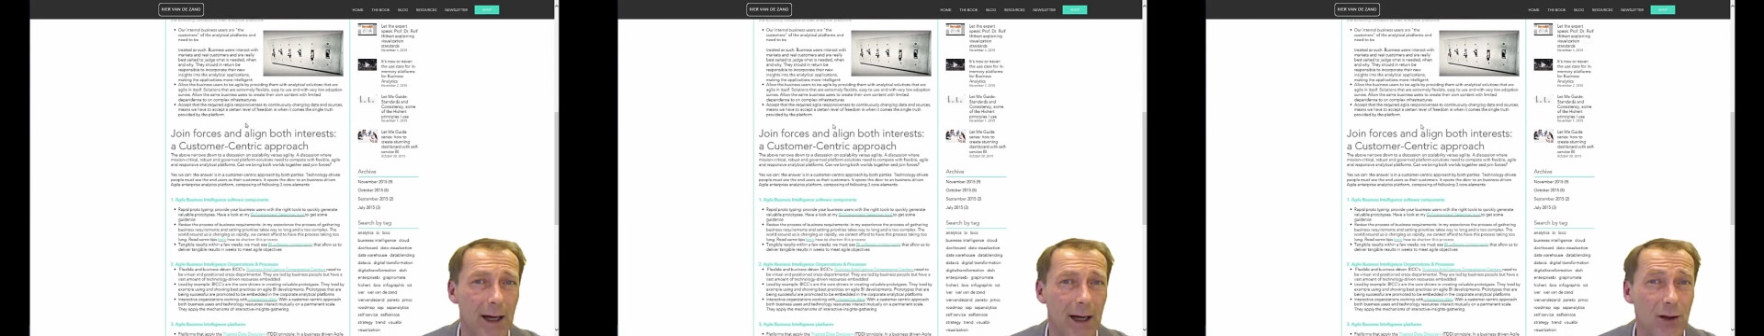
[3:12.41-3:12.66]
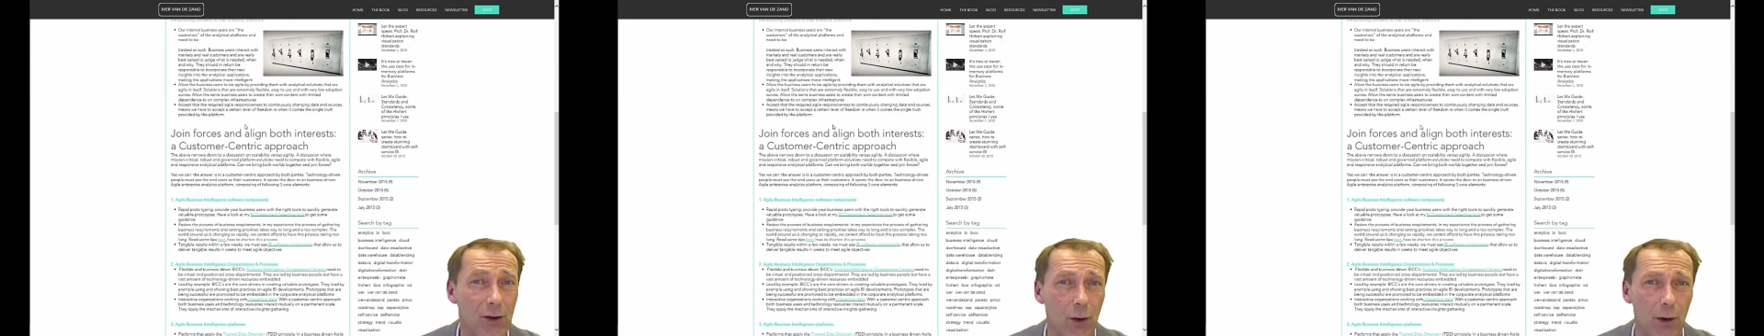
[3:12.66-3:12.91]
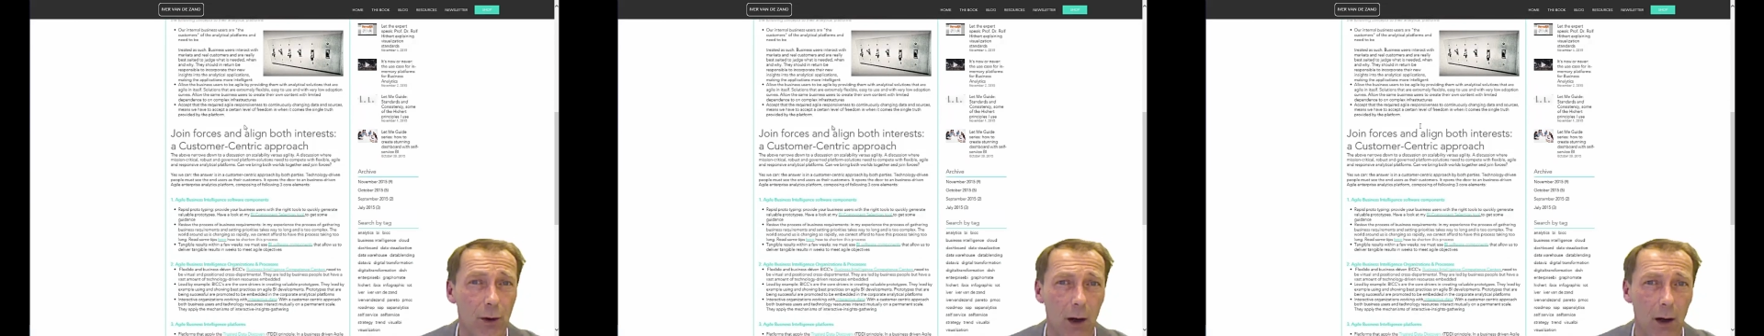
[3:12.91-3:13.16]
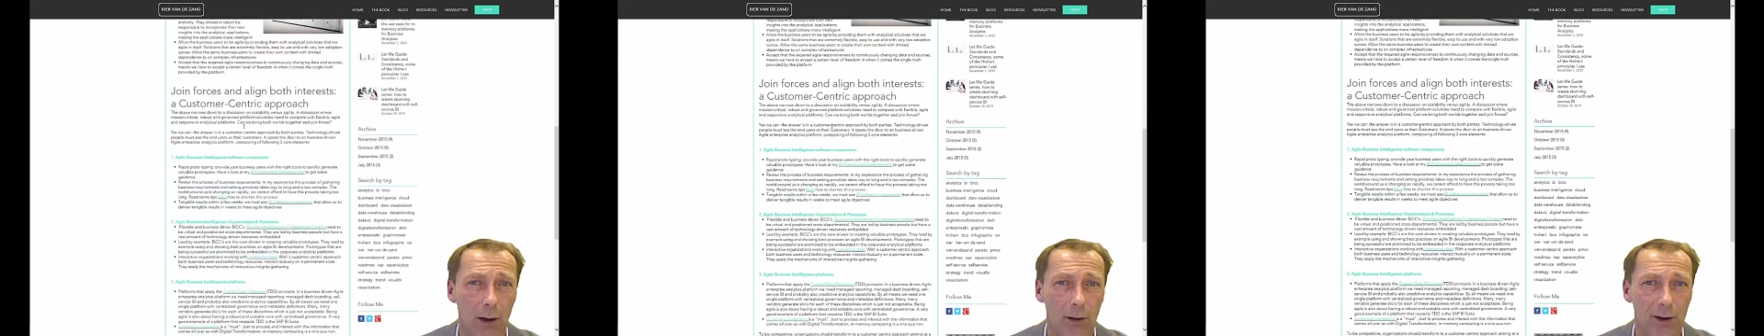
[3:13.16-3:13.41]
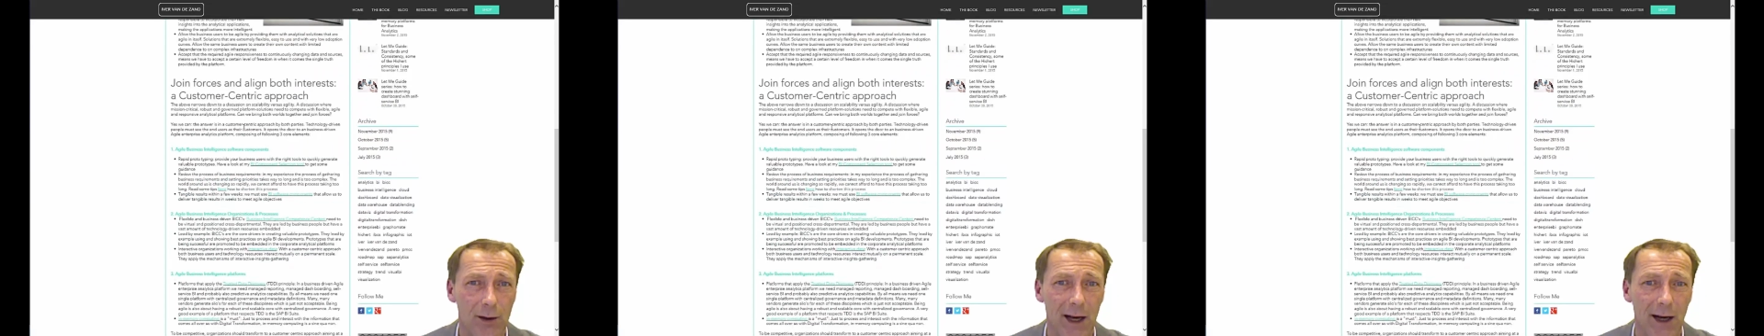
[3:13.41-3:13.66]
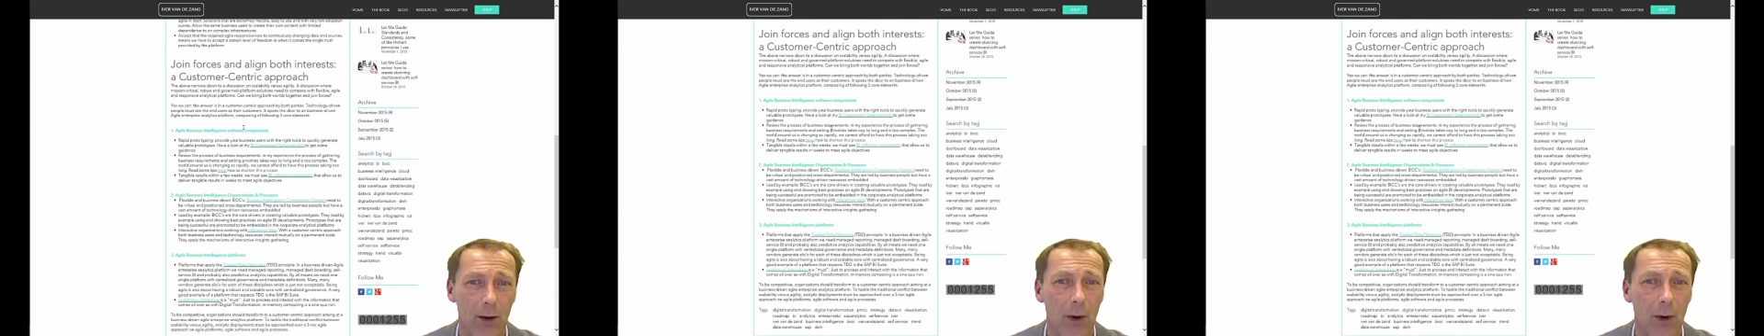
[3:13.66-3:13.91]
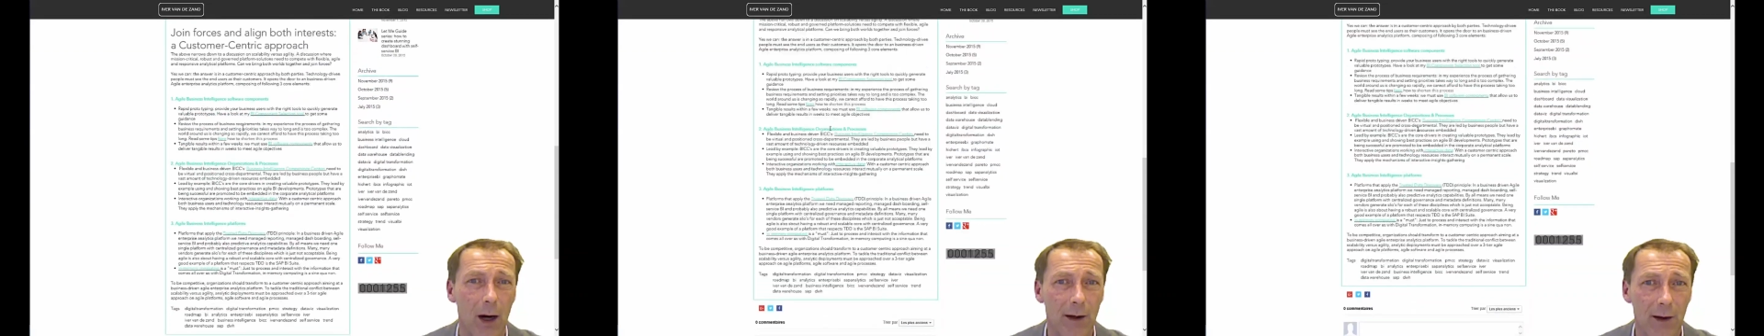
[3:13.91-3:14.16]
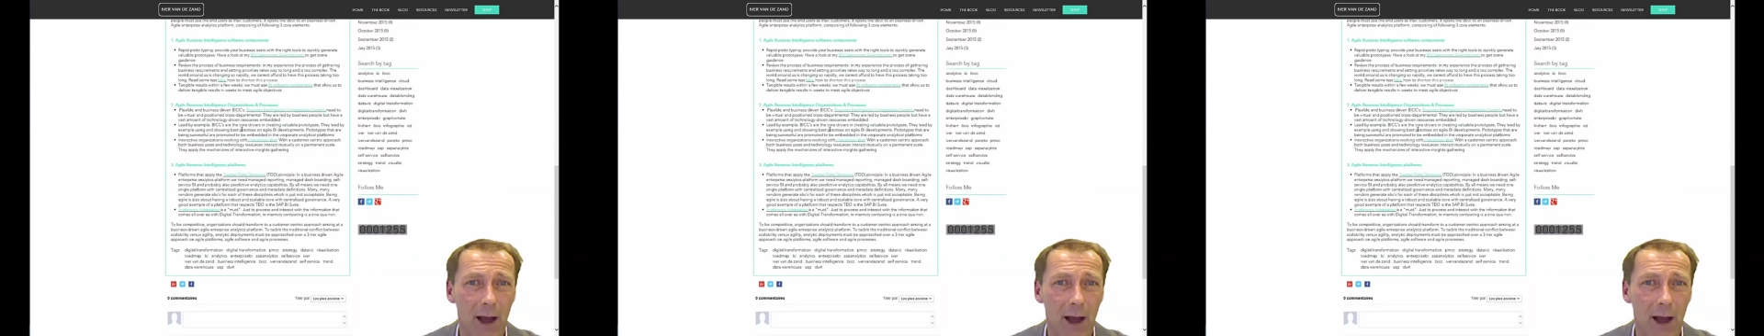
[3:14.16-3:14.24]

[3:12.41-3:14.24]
external articles that I write.